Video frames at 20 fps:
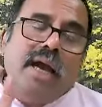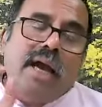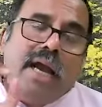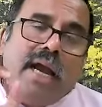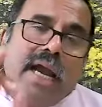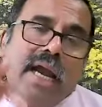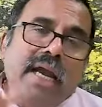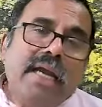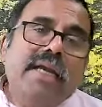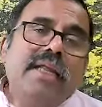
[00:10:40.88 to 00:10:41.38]

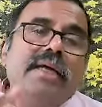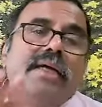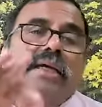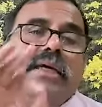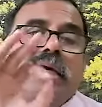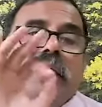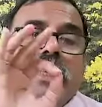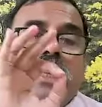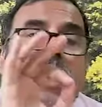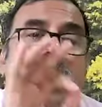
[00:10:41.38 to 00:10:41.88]
and
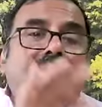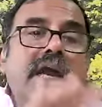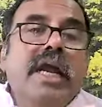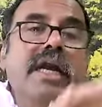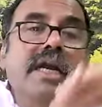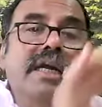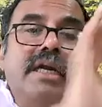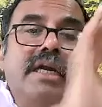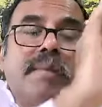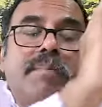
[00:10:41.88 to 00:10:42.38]
he
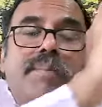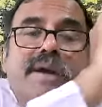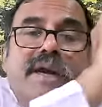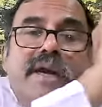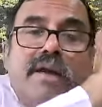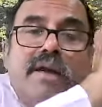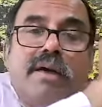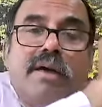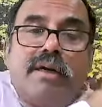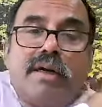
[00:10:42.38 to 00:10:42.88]

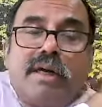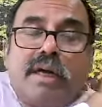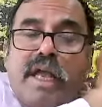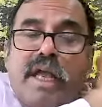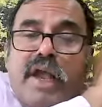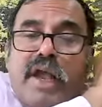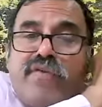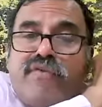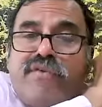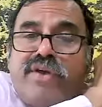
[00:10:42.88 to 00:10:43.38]
interpreted
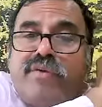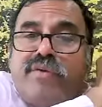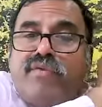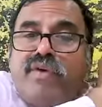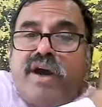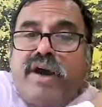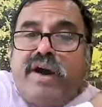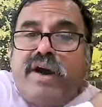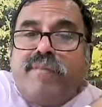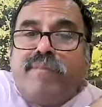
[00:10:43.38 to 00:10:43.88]
every
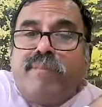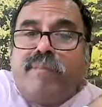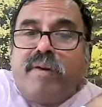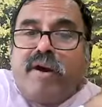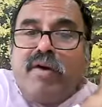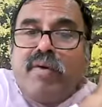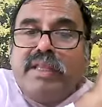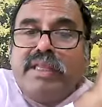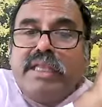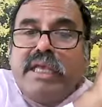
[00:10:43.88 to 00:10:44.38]
word of
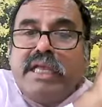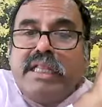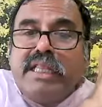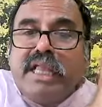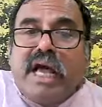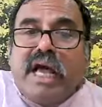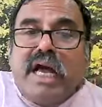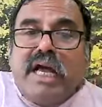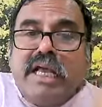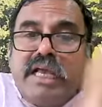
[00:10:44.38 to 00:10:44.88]
Bhagavad
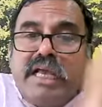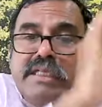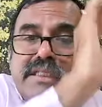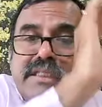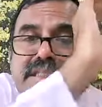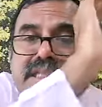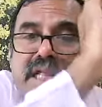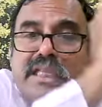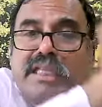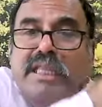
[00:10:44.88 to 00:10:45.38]
Gita is
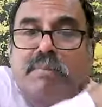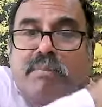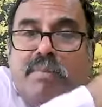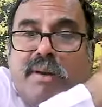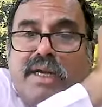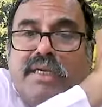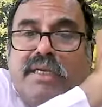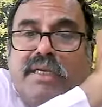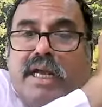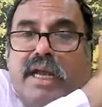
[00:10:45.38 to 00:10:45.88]
nothing
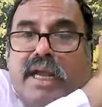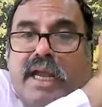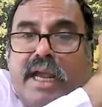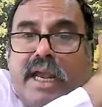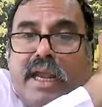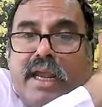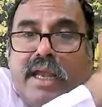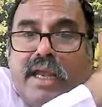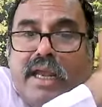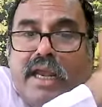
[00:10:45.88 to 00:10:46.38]
but
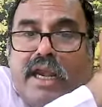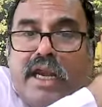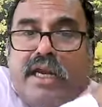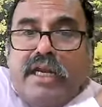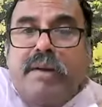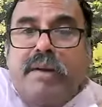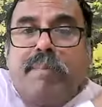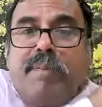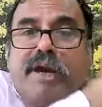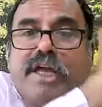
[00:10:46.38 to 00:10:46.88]
an
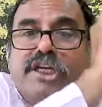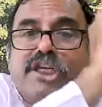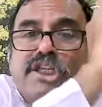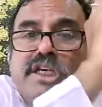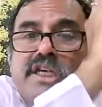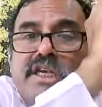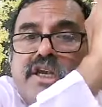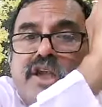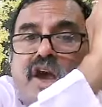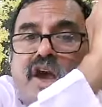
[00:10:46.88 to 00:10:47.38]

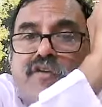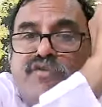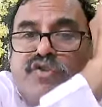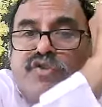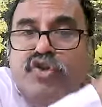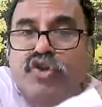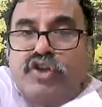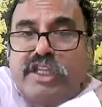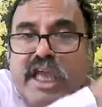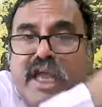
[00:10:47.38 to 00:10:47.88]
interpretation of
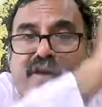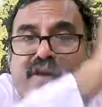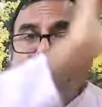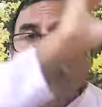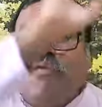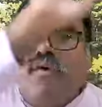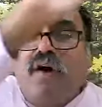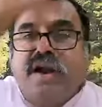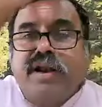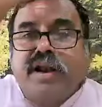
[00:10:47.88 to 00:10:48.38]
Shruti
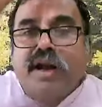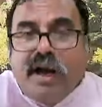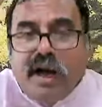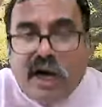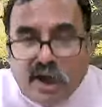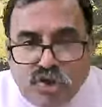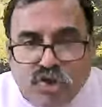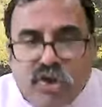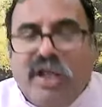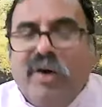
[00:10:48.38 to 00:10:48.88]
for
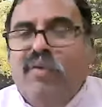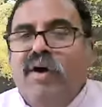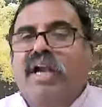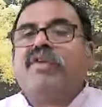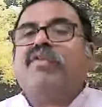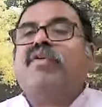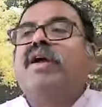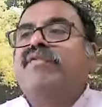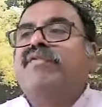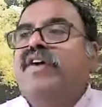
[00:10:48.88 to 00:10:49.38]
Arjuna,
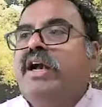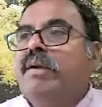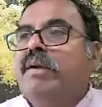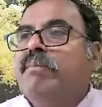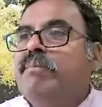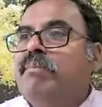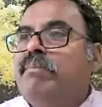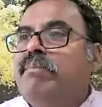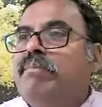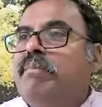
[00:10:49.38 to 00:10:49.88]
warfield,
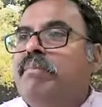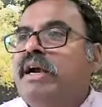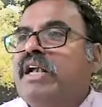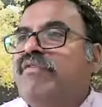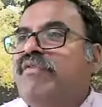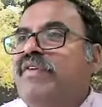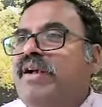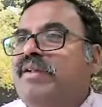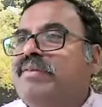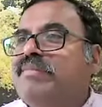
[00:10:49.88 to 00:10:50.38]

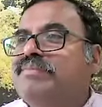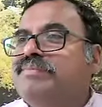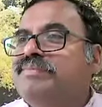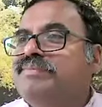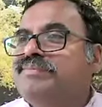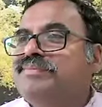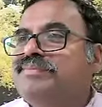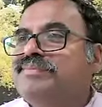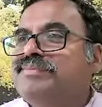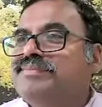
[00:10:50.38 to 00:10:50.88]
battlefield.
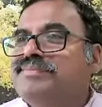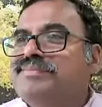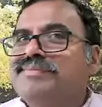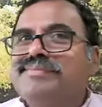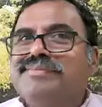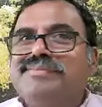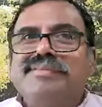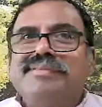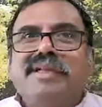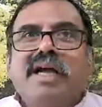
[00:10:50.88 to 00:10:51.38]

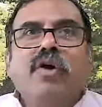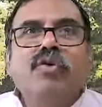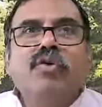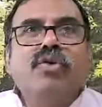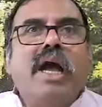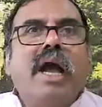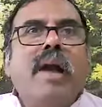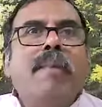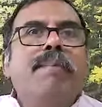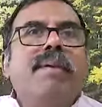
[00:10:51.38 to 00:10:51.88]
How
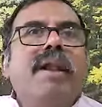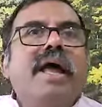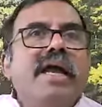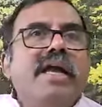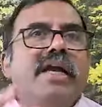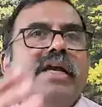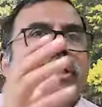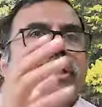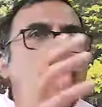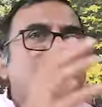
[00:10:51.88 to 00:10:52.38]
to apply
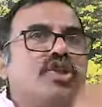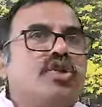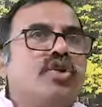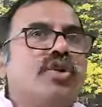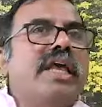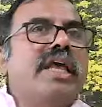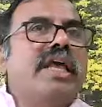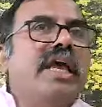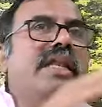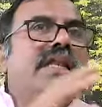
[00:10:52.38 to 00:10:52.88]

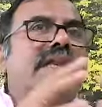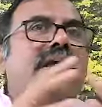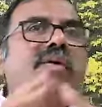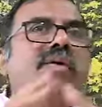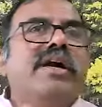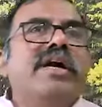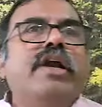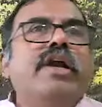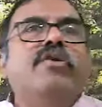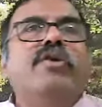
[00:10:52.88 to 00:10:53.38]
Shruti in our
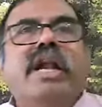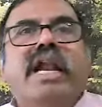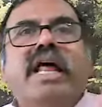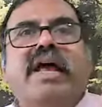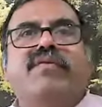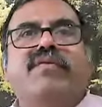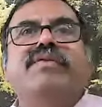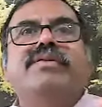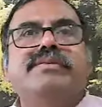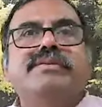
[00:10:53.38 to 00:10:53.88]
day-to-day
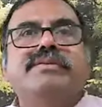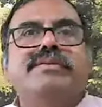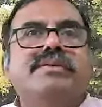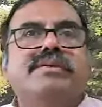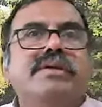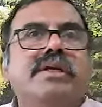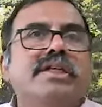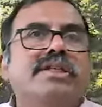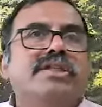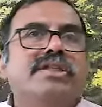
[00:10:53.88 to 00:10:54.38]
life
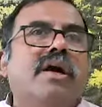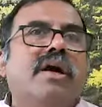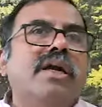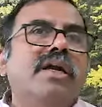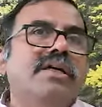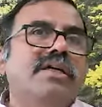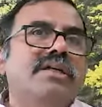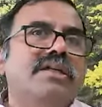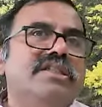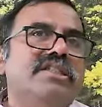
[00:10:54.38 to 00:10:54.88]
is called
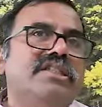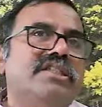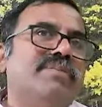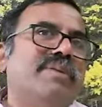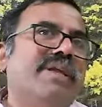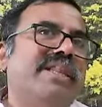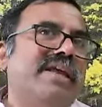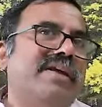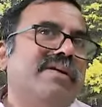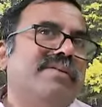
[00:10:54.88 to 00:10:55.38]

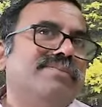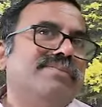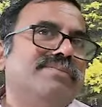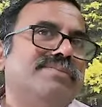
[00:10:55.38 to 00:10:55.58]
Smriti.